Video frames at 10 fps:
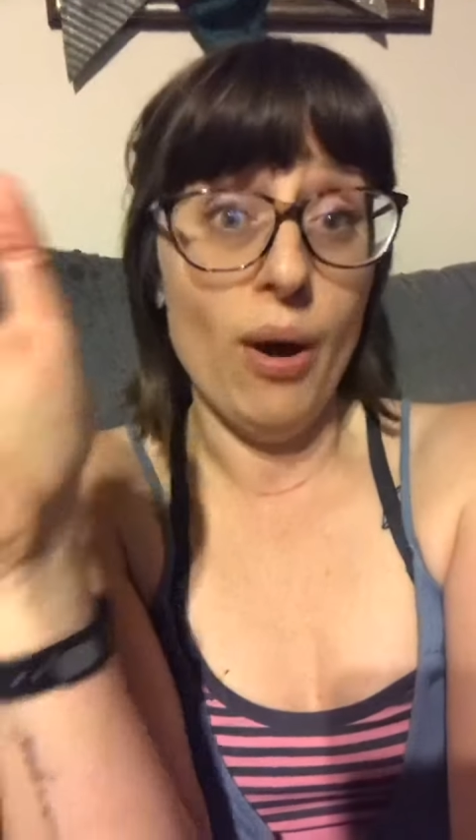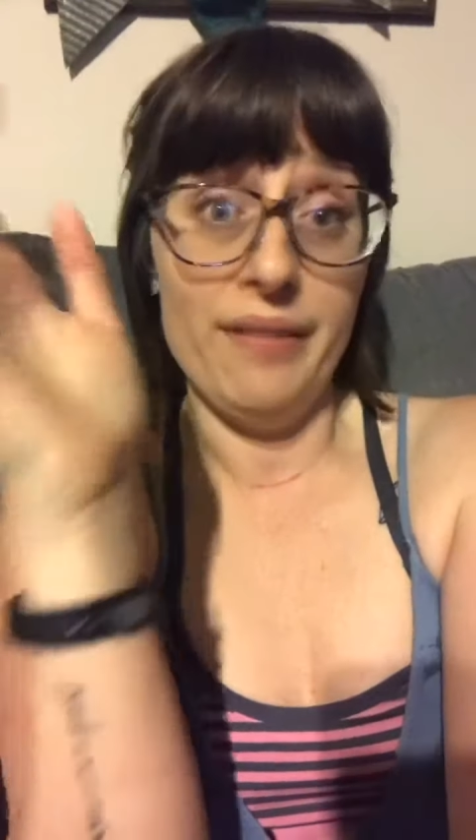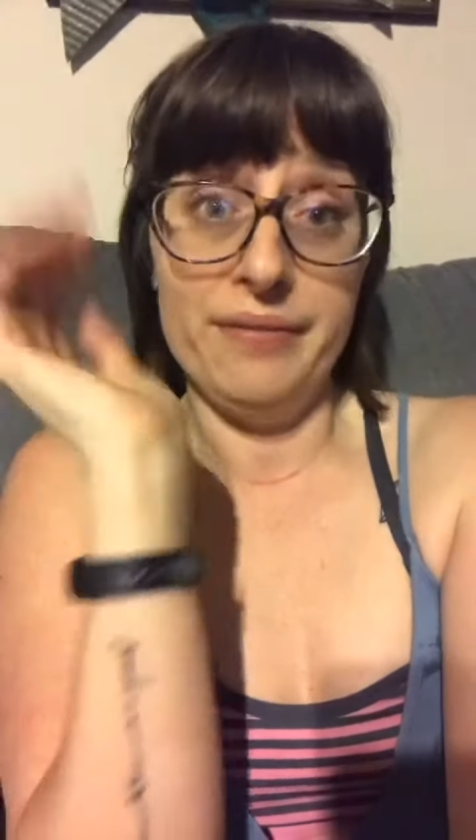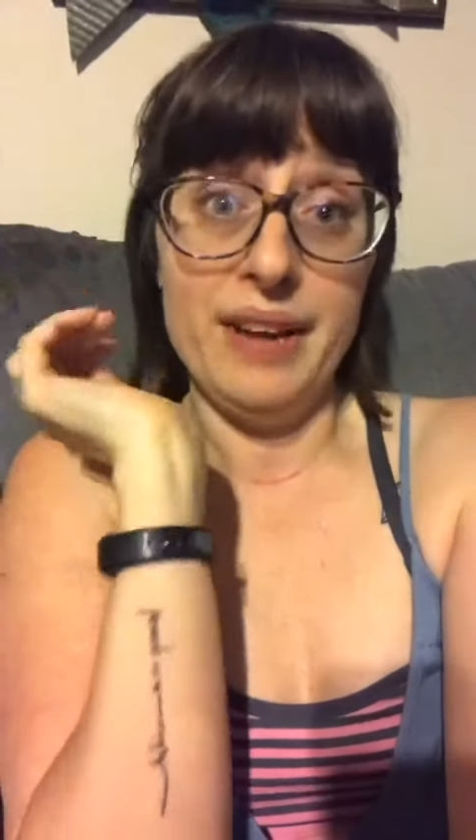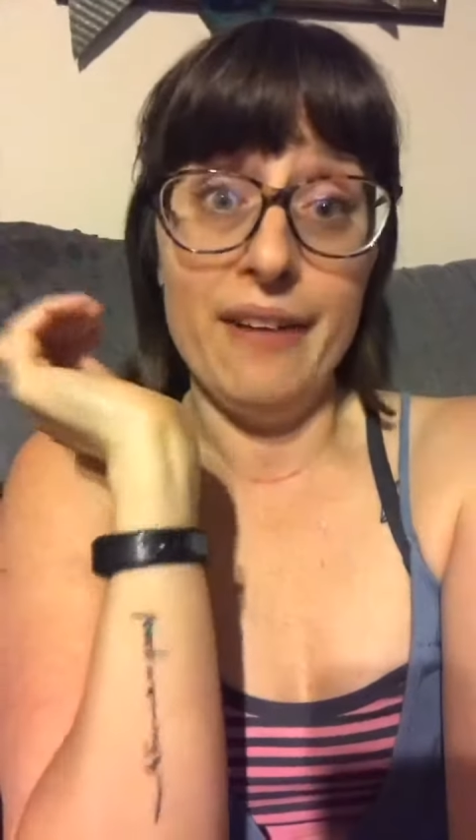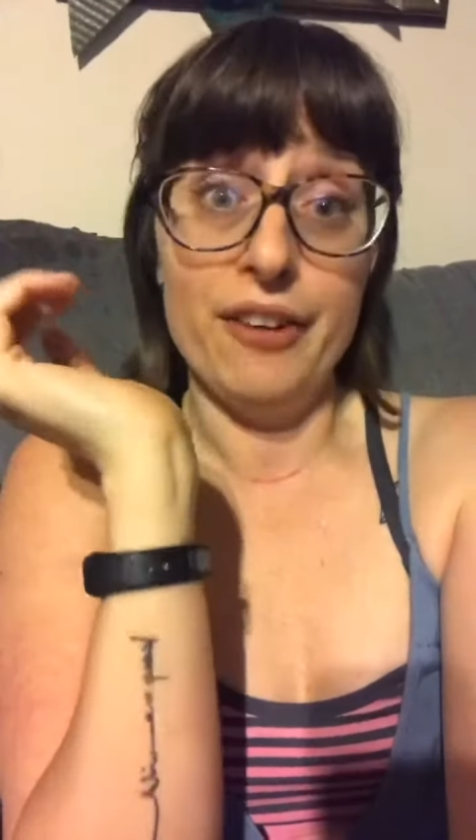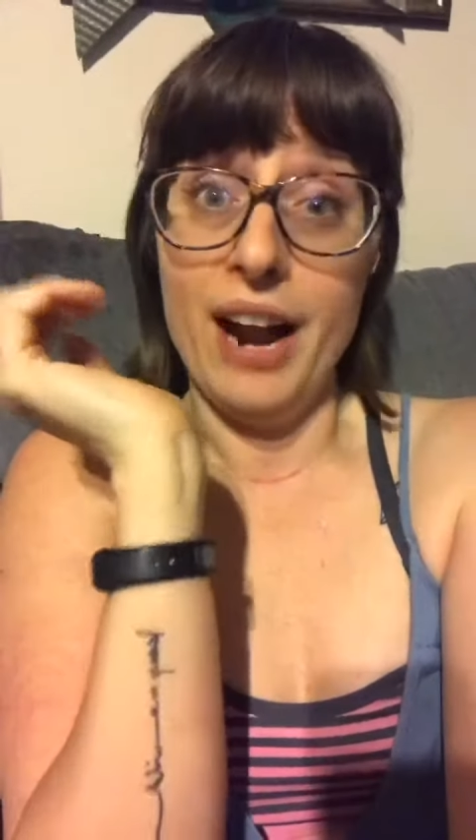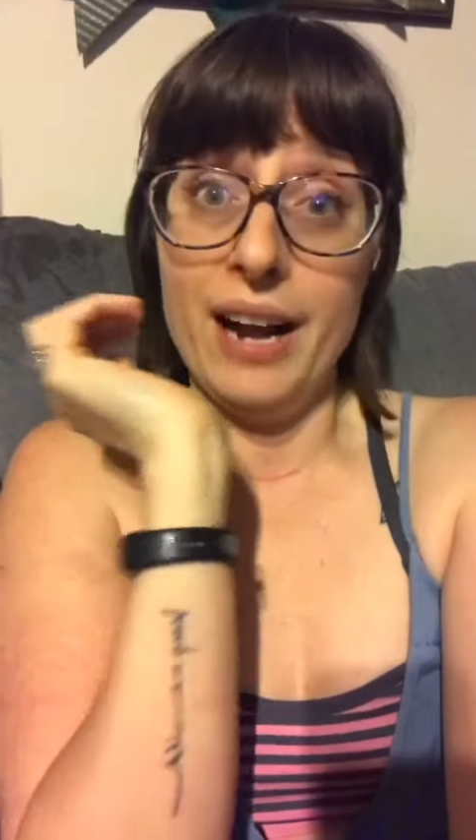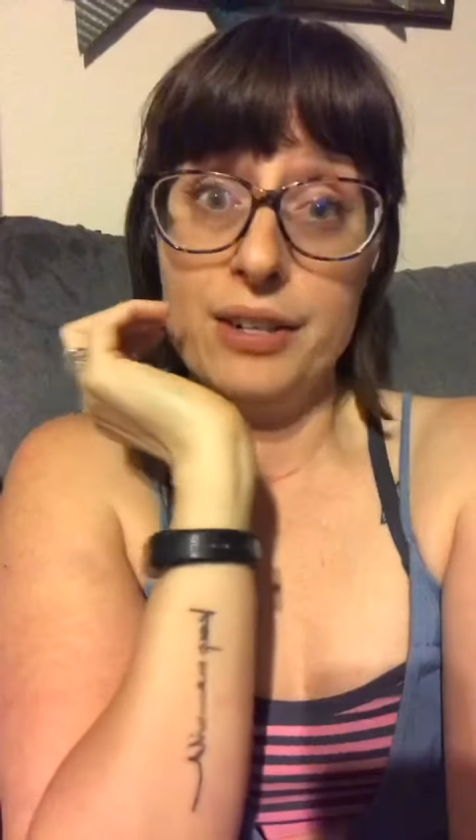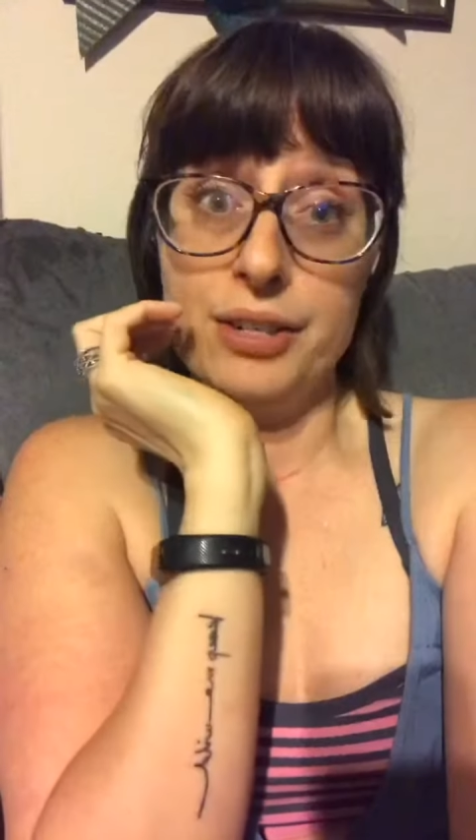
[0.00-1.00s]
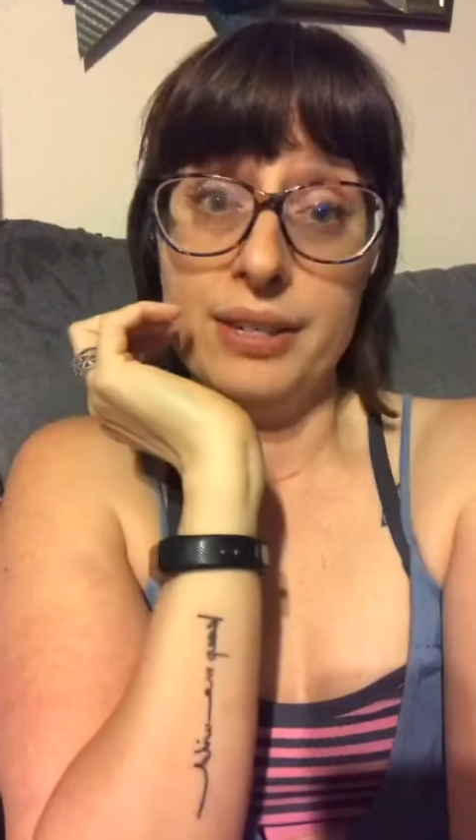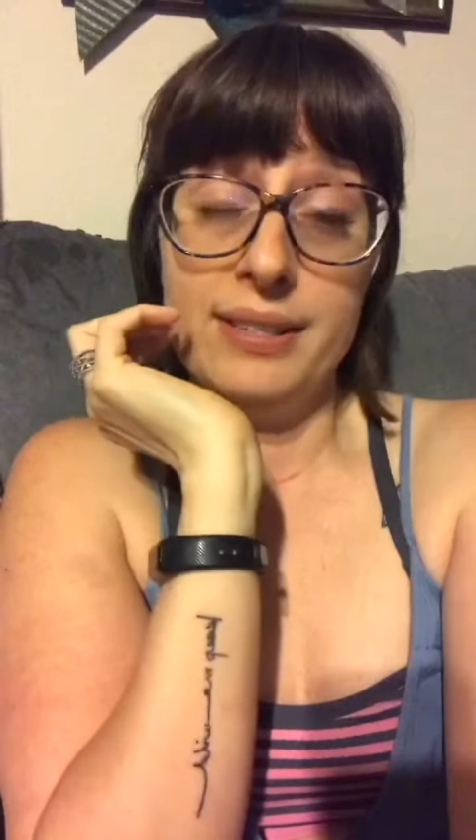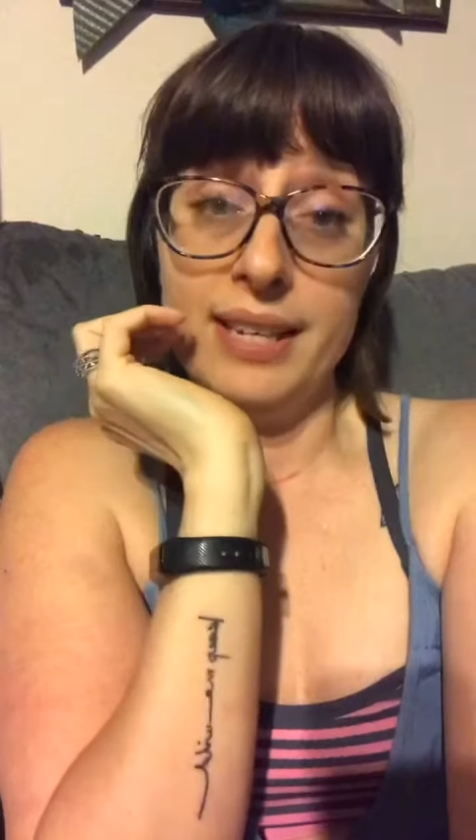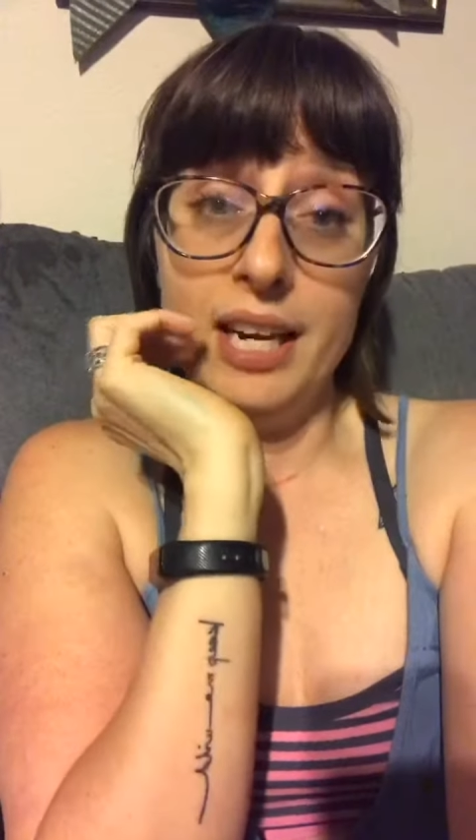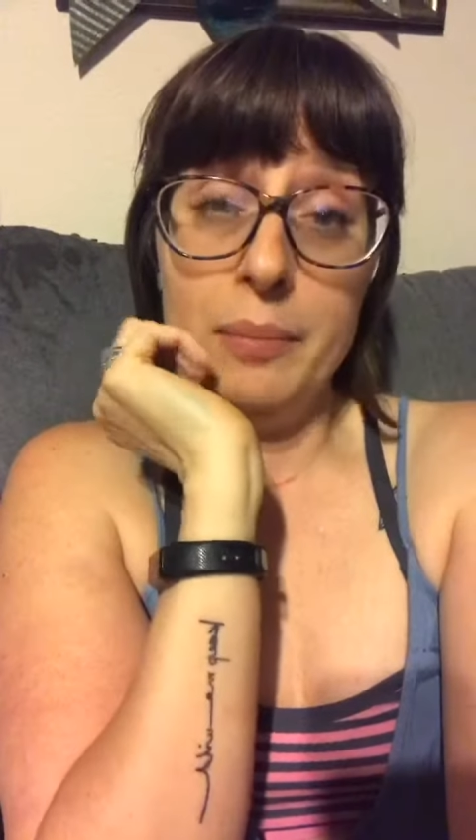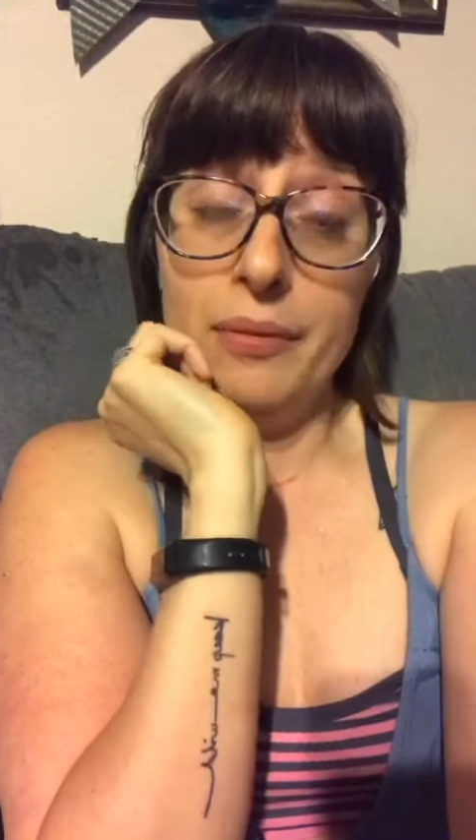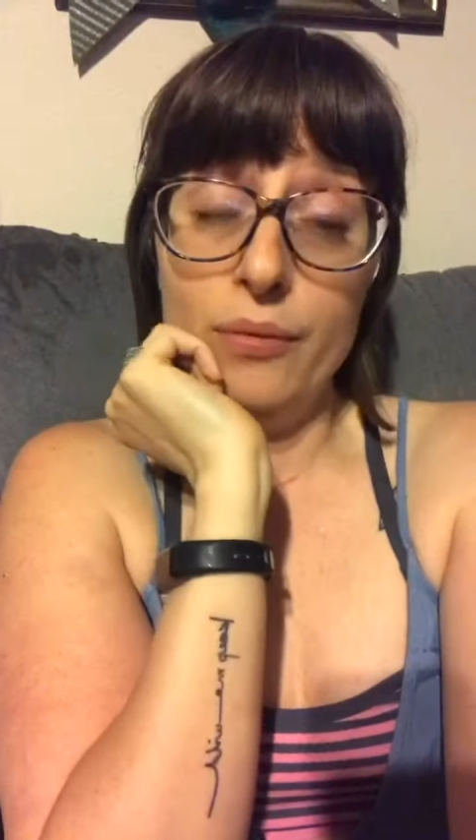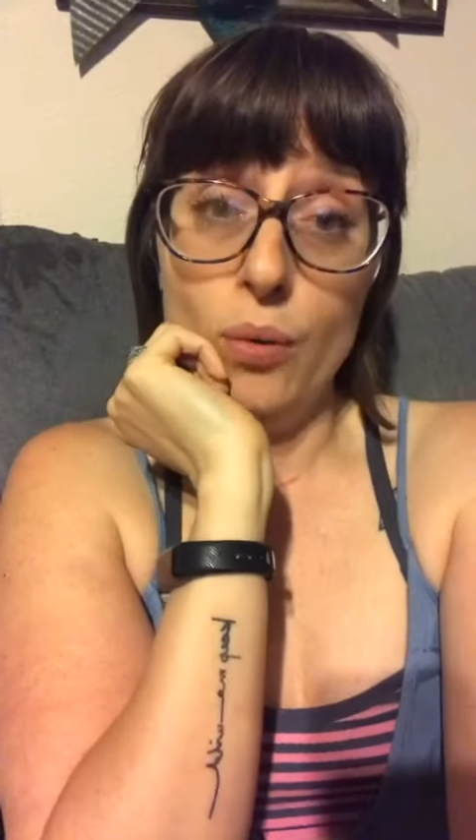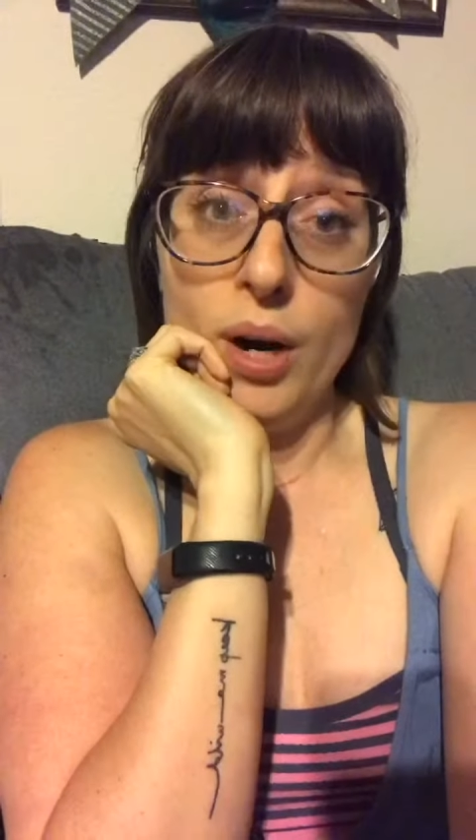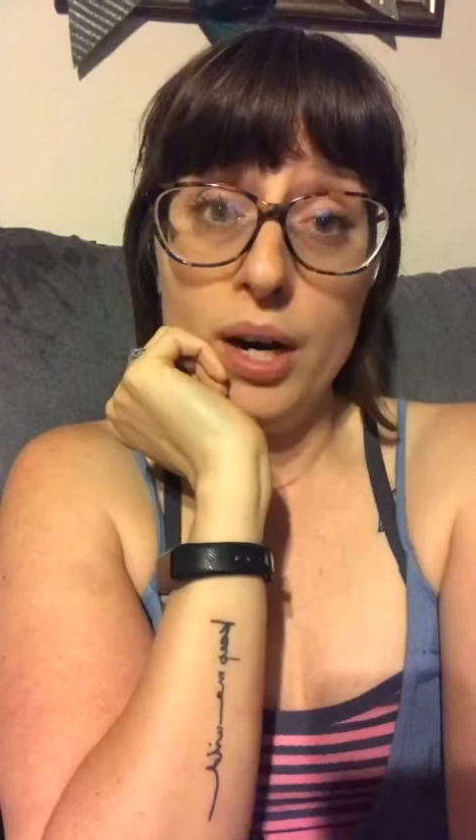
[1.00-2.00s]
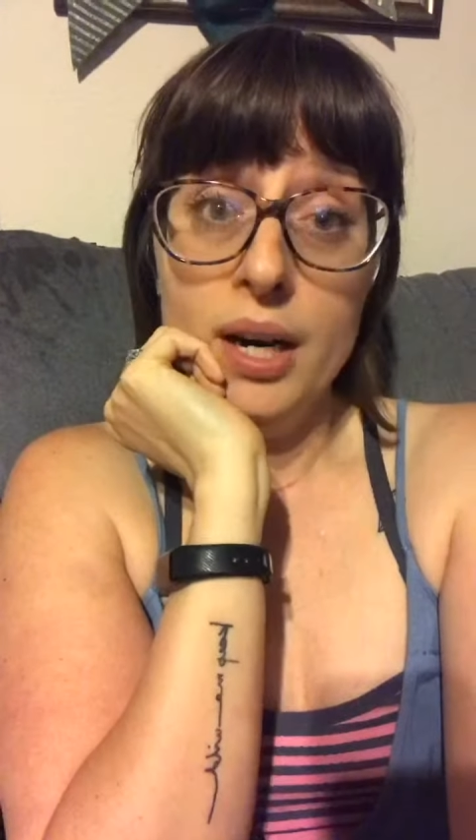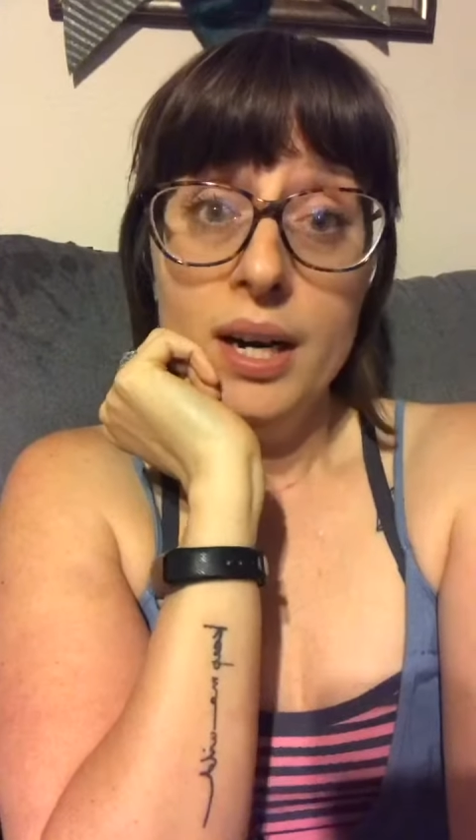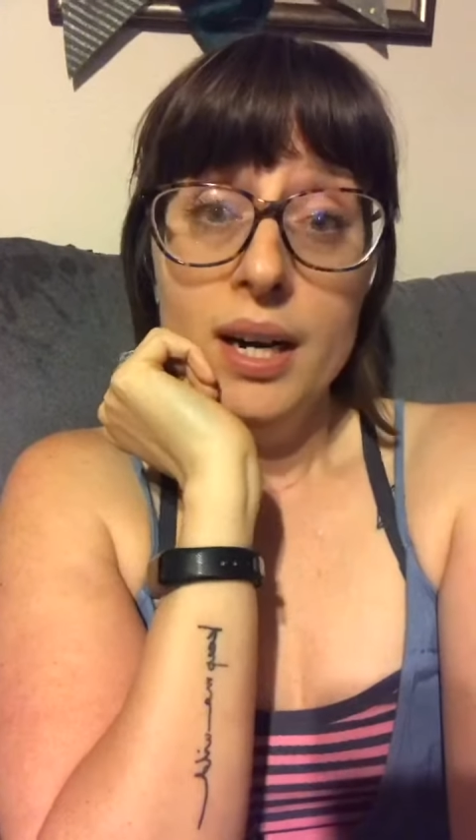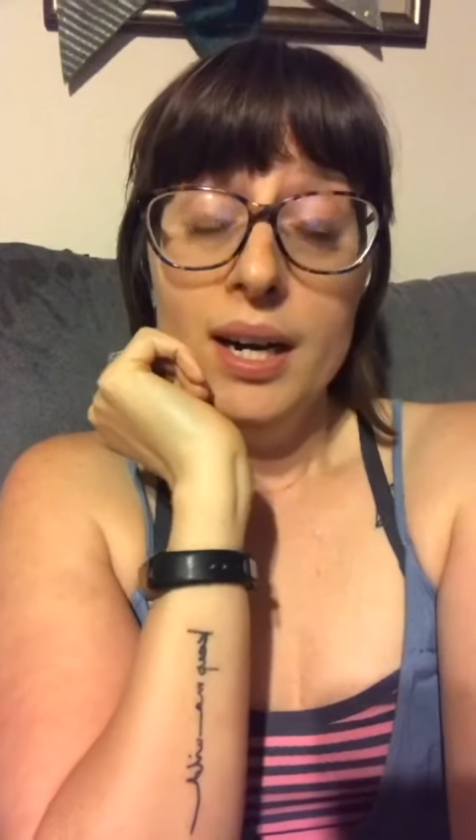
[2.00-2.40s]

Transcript: I've never actually seen it before.